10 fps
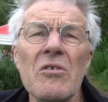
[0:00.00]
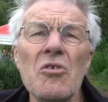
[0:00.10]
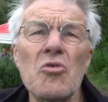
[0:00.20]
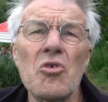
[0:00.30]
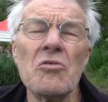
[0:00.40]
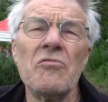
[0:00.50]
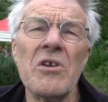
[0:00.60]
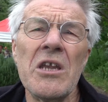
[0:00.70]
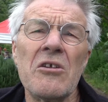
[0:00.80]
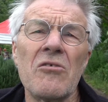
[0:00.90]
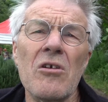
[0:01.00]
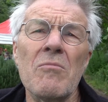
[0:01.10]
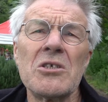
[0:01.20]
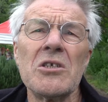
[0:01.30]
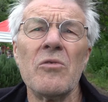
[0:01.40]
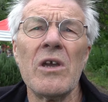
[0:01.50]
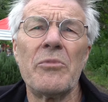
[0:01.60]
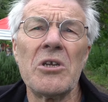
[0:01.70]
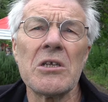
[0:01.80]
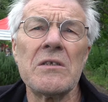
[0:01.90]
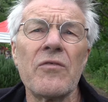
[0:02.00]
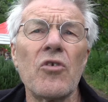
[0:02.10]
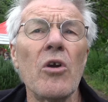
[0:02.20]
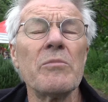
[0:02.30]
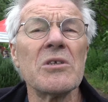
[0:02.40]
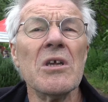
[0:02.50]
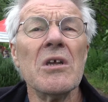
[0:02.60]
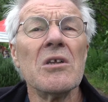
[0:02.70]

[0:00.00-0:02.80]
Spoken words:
you couldn't really grow much in the way of productive crops,